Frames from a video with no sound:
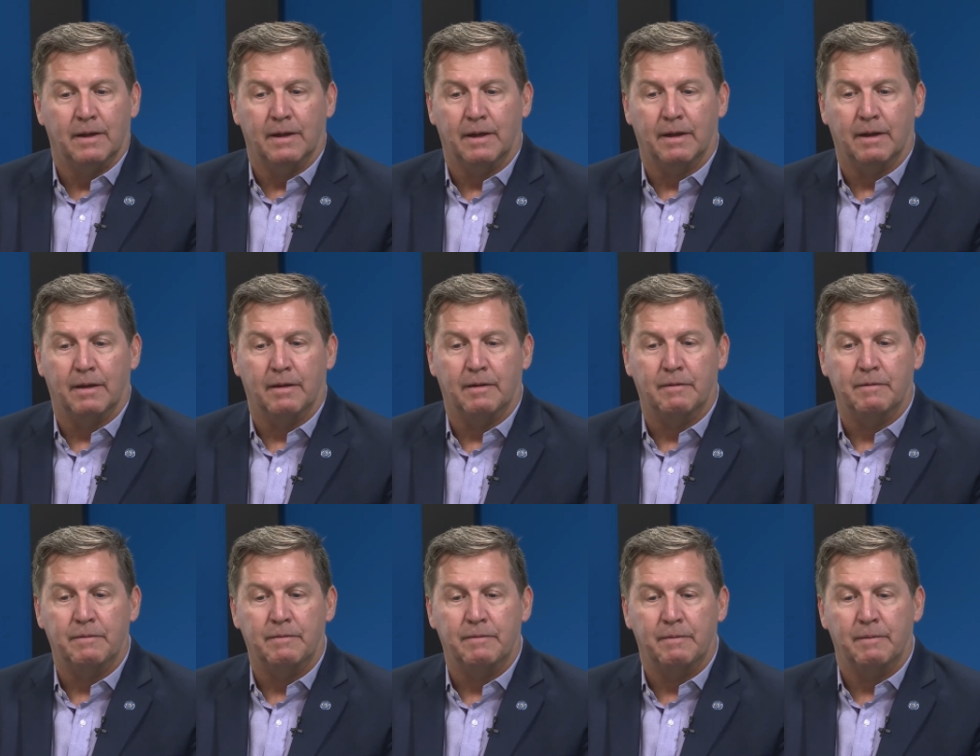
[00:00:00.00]

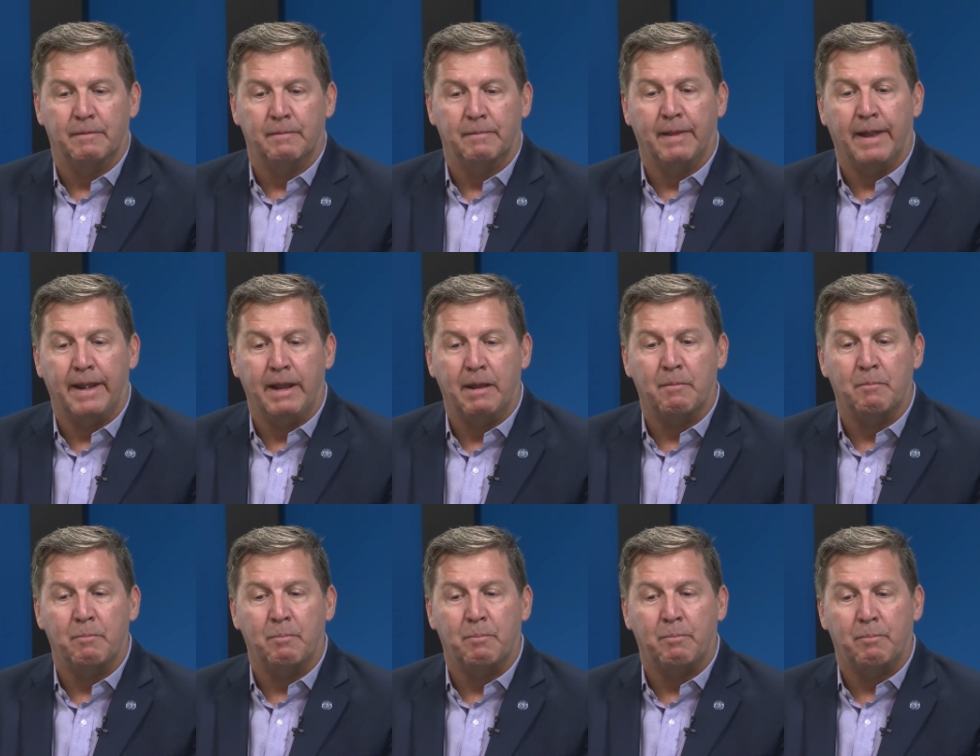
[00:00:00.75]
of
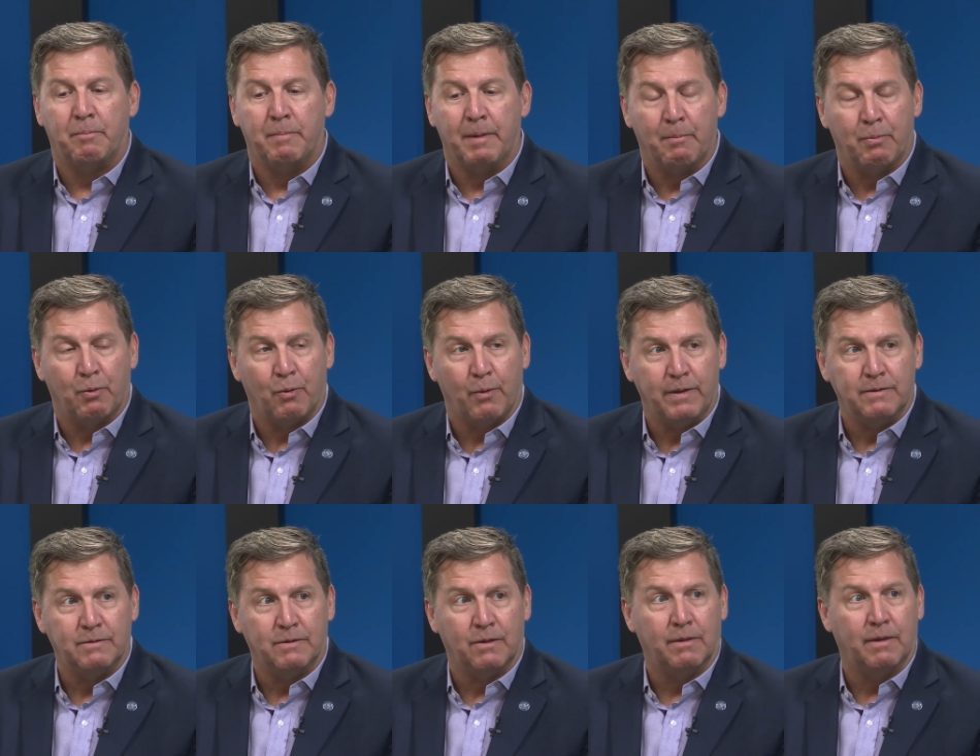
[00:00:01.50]
letting
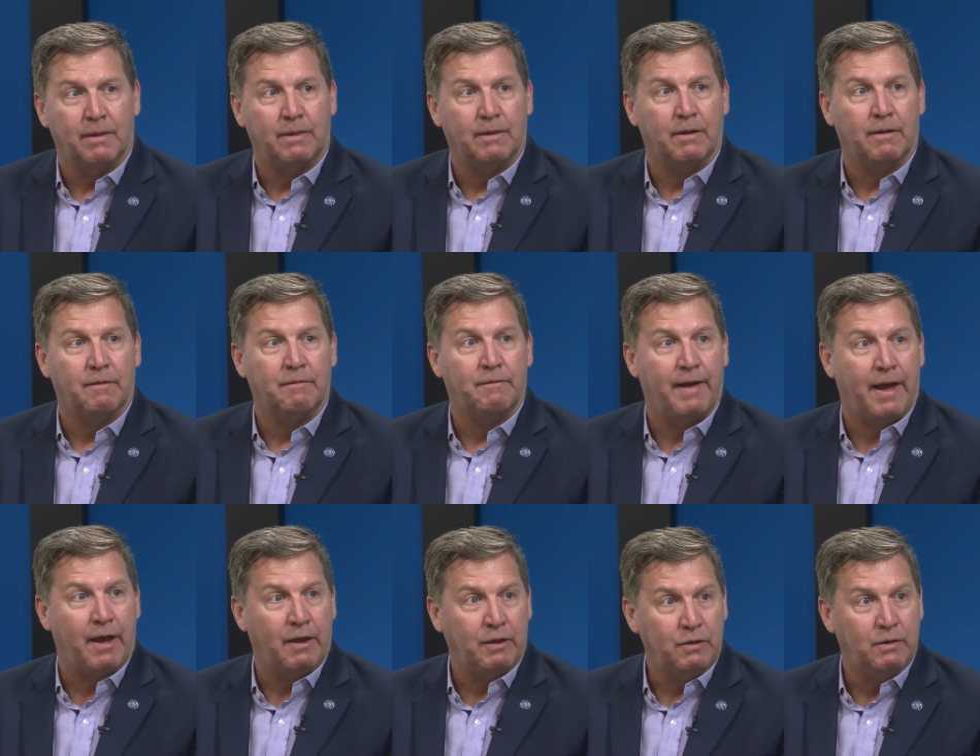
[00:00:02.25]
employees know that they're
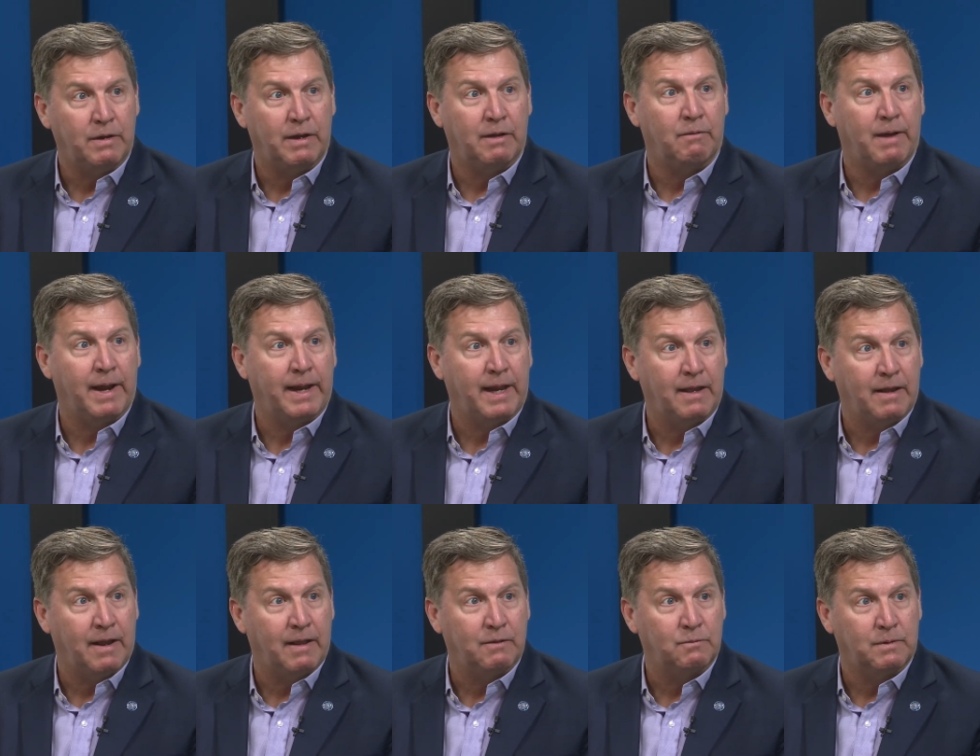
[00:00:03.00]
valued and
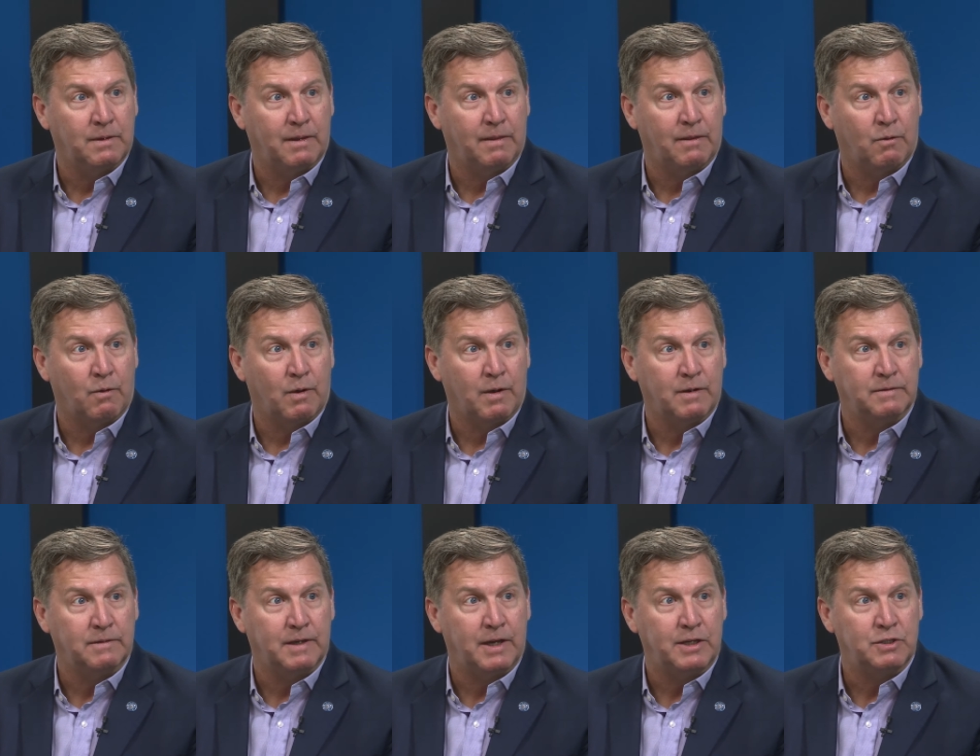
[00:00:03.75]
recognized within their
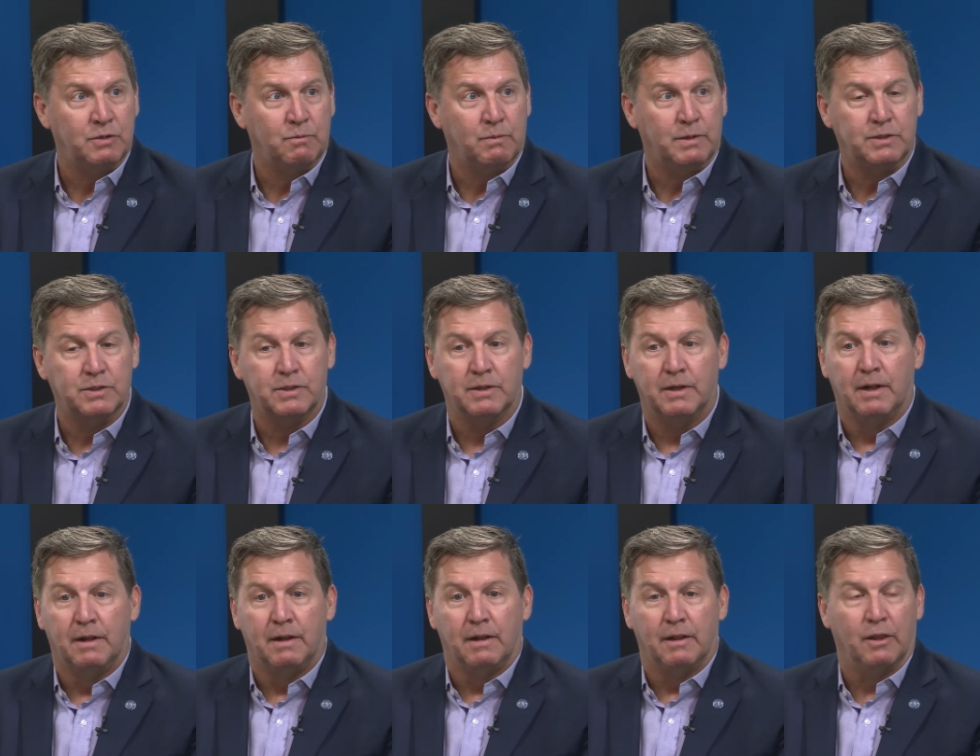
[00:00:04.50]
organization, which
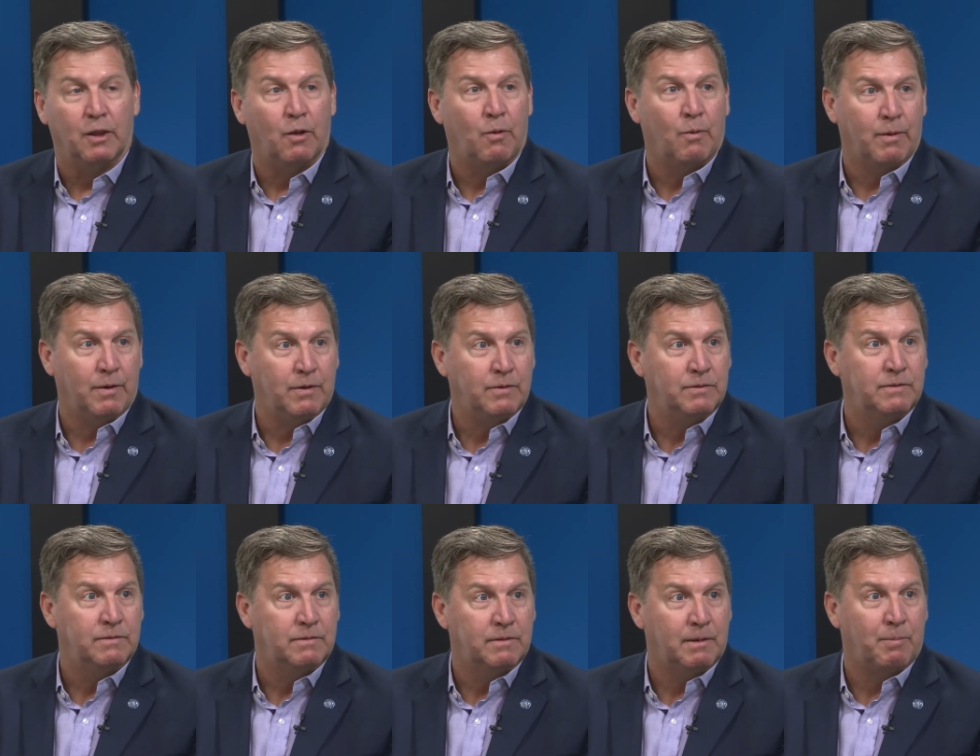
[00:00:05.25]

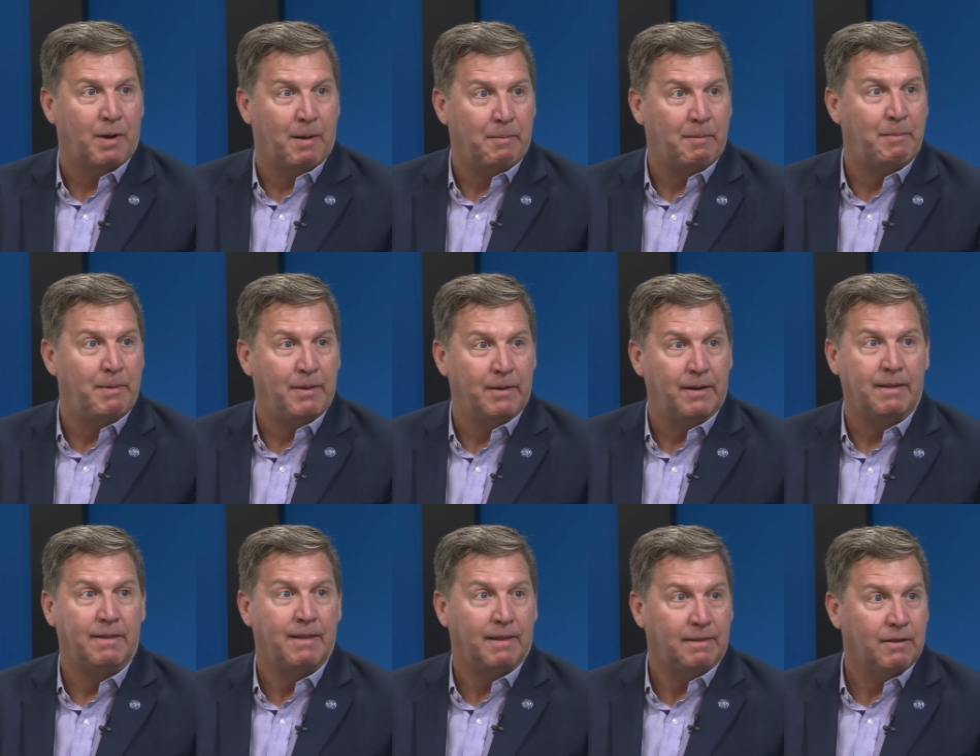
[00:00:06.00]
lowers the
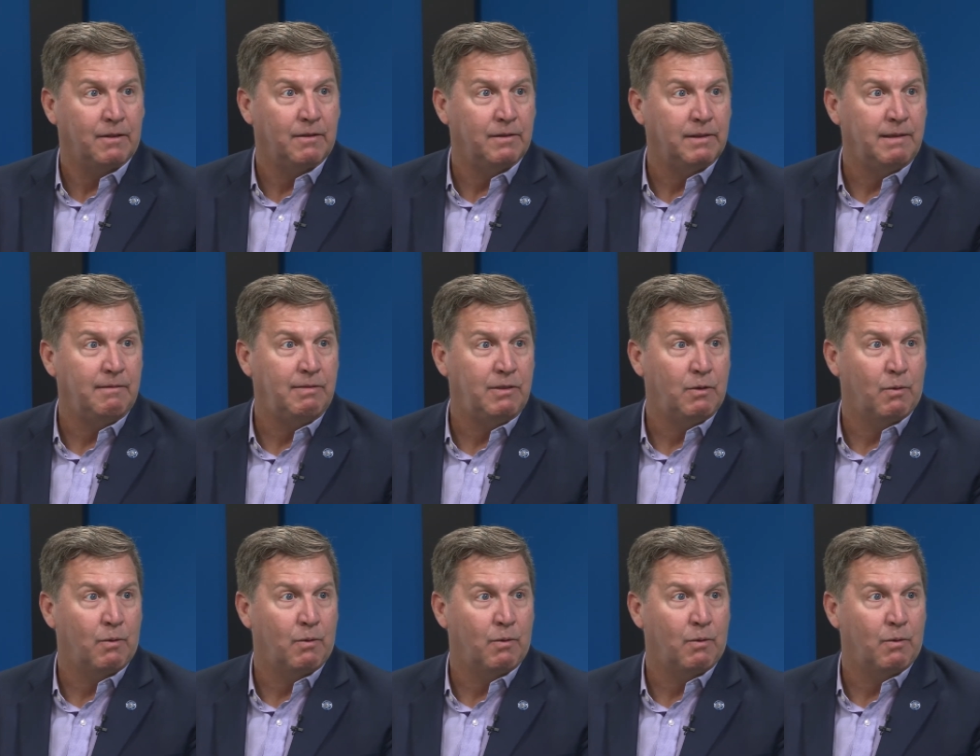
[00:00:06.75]
probability that they'll leave the